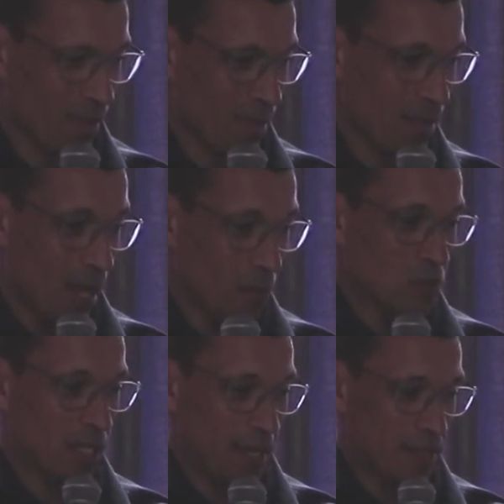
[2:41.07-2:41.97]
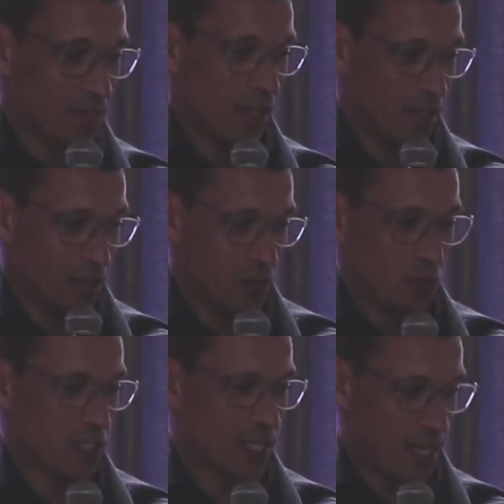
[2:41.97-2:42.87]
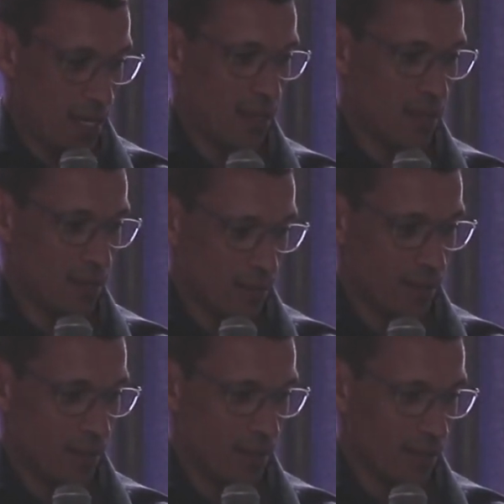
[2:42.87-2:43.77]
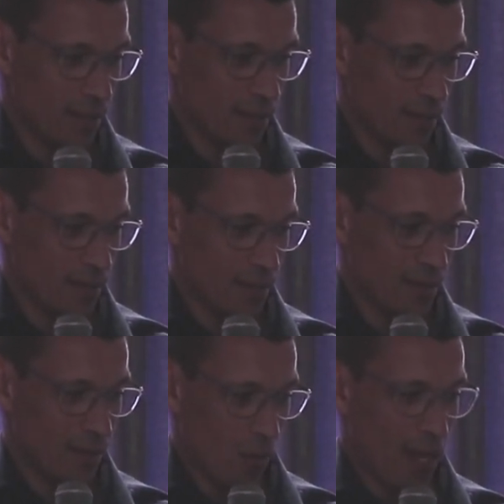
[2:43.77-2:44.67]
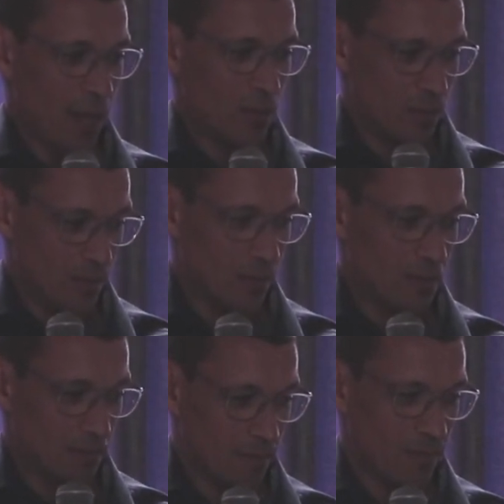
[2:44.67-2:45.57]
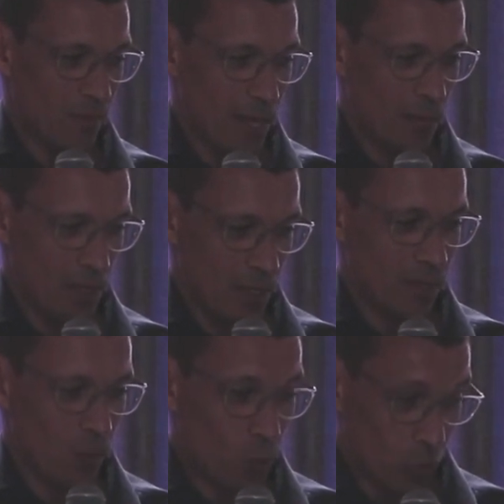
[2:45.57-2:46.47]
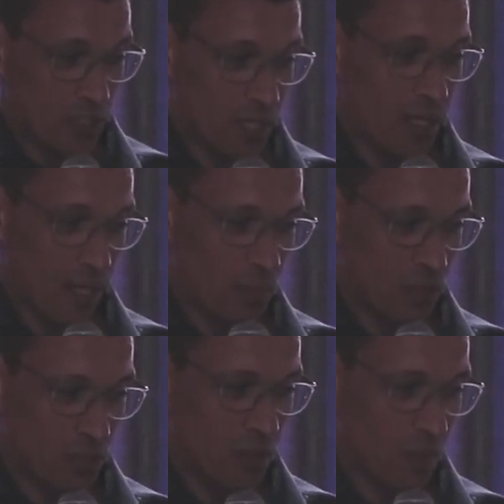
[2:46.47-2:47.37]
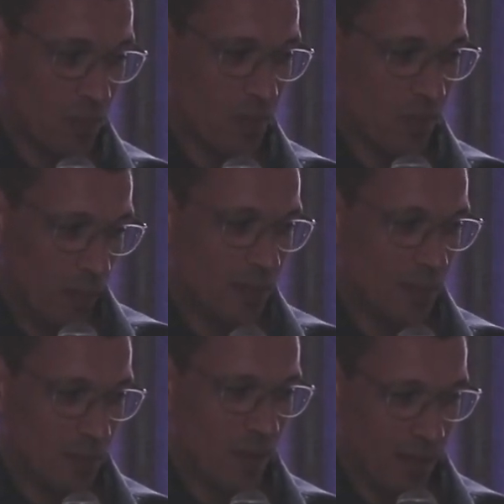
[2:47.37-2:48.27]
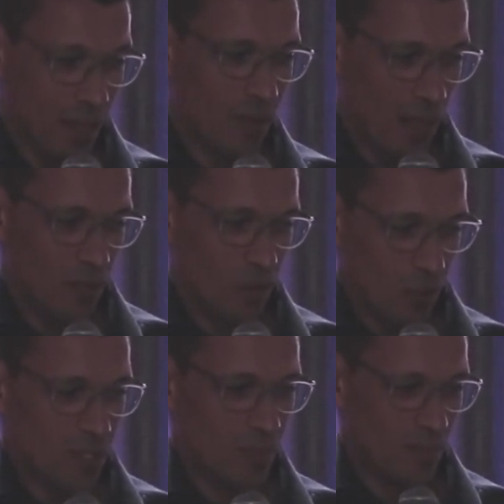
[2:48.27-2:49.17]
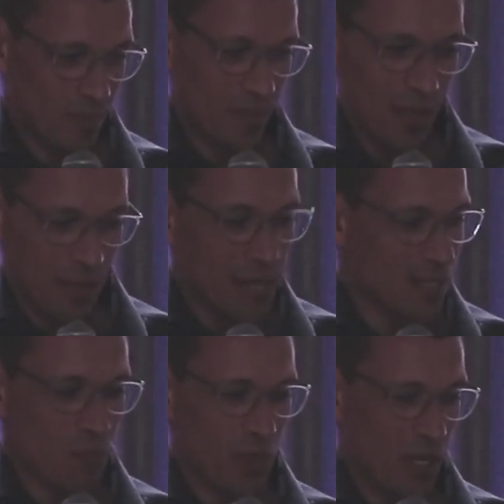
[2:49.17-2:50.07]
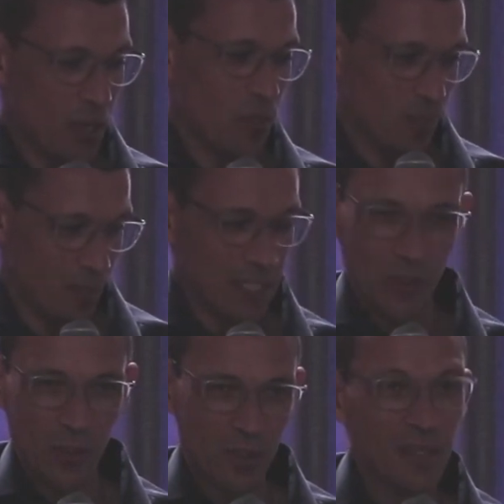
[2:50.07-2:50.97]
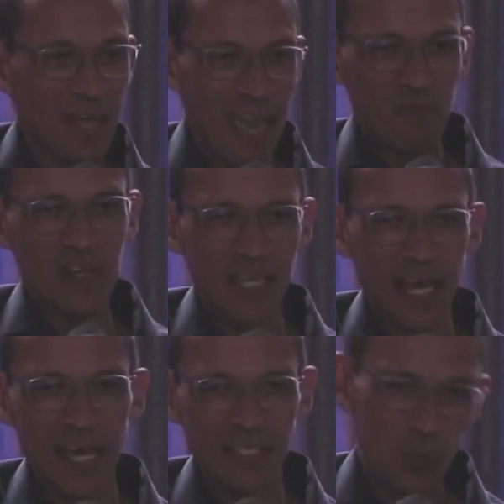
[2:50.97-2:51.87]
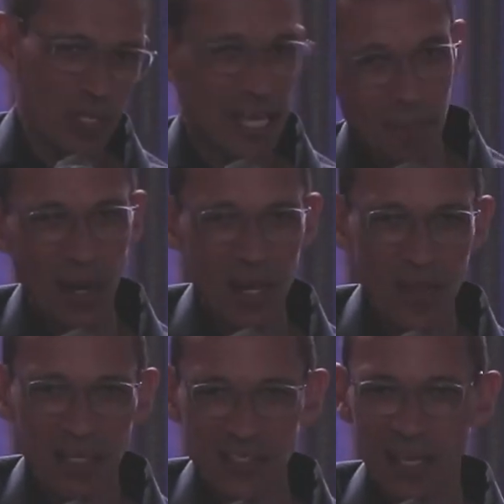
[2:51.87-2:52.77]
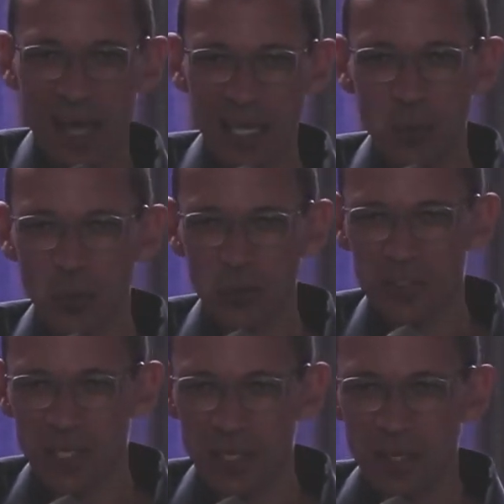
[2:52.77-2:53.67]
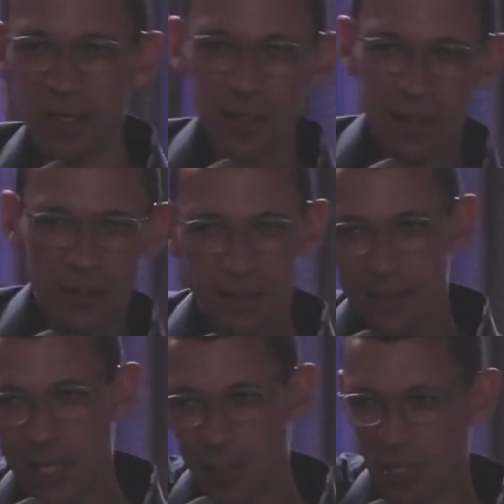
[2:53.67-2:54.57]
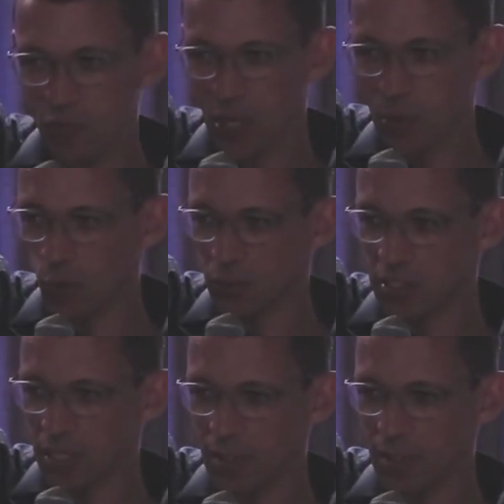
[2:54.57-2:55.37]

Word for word: Yaku's kids learn to ski. Wow. Wow. Yeah. Water ski, I presume. Yeah. Okay. Wow. Awesome. Yeah, that is something new. That's not every day. It's not anybody that can say, I can water ski. I mean, if you can water ski.